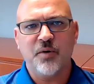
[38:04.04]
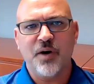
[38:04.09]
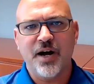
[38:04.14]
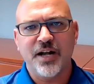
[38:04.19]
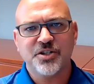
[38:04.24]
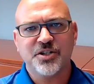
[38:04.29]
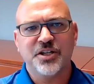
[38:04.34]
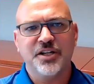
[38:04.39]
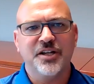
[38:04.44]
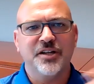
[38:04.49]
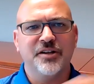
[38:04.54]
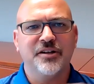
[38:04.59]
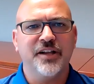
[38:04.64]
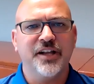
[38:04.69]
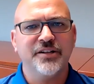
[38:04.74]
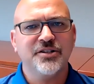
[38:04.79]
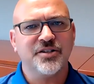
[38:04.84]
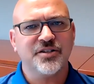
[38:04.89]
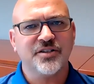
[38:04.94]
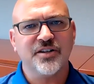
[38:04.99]
watched it in the
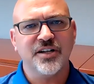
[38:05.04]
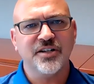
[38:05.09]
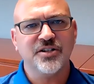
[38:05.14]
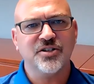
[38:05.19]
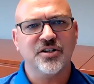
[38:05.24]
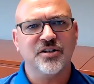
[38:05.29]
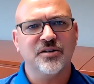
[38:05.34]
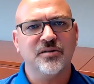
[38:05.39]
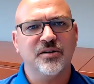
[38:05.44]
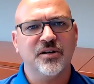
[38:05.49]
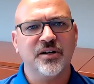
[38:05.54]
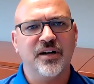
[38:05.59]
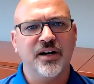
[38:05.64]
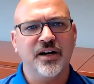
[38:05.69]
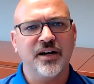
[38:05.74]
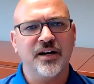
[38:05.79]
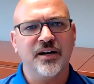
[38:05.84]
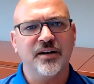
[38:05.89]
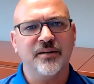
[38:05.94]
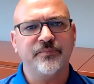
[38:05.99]
legislature
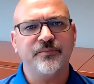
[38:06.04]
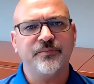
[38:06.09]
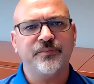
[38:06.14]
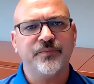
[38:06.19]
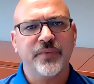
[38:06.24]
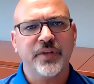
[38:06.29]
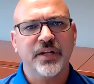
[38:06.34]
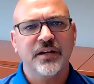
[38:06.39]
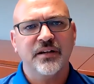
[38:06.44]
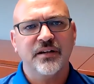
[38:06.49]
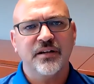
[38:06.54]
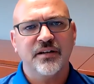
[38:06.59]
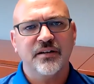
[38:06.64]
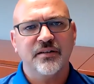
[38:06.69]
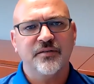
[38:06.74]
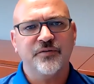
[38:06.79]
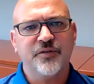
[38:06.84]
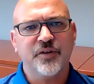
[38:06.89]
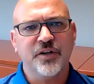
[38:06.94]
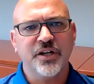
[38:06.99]

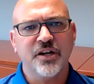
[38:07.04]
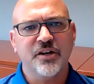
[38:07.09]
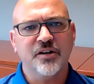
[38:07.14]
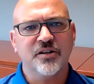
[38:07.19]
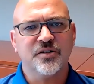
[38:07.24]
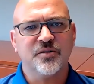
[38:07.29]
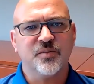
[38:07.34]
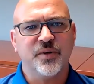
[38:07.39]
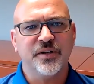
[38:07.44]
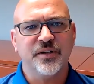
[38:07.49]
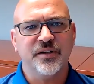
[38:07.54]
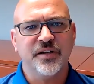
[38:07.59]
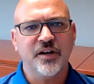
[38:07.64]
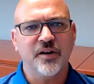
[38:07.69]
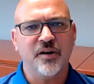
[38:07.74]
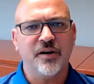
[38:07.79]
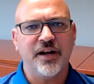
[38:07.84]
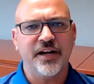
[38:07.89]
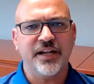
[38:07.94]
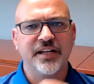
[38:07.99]
for years when,
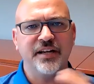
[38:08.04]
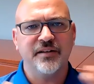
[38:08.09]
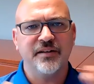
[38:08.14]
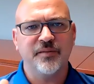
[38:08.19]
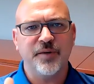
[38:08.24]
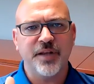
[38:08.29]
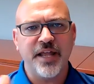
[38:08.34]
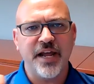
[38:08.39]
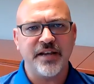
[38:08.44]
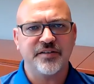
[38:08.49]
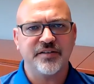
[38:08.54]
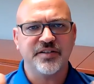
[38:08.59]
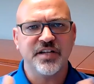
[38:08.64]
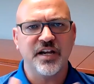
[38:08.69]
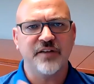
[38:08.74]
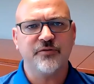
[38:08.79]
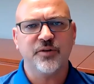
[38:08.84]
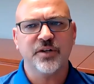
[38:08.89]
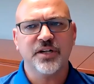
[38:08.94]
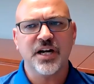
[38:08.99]
when that
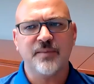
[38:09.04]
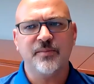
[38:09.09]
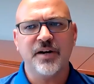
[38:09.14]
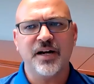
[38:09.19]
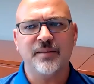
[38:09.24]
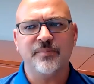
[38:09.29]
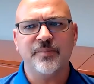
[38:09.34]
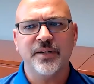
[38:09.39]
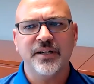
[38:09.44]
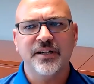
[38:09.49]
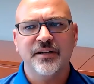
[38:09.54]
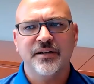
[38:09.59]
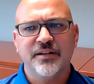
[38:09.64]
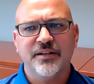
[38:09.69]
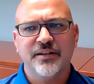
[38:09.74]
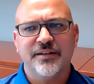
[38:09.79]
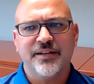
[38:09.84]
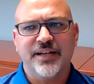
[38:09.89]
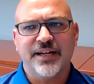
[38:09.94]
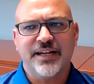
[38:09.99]
stuff would come up.
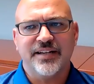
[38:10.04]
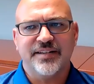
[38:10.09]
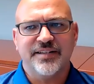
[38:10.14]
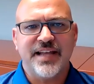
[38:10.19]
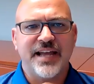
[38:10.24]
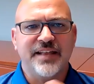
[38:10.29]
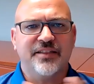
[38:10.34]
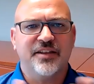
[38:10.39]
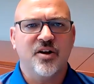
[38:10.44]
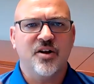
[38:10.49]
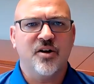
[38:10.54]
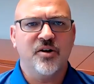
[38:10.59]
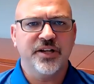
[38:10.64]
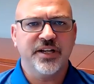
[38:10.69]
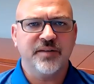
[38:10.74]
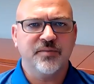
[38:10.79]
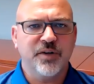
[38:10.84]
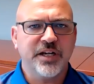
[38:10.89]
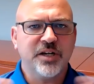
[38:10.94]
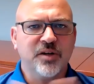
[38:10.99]
Like, is that the
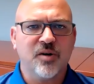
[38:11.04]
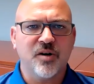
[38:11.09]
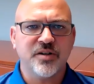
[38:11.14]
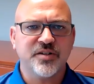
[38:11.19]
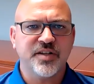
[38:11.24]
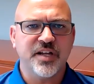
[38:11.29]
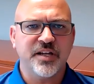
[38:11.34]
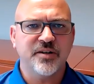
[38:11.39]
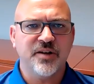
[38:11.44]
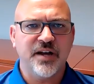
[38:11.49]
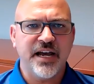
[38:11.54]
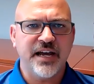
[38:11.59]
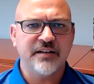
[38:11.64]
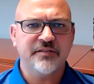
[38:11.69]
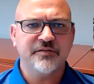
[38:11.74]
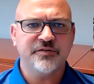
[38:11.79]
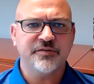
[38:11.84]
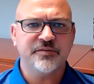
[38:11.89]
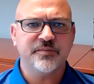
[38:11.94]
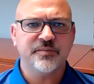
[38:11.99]
only recourse that you
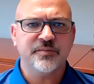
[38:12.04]
have?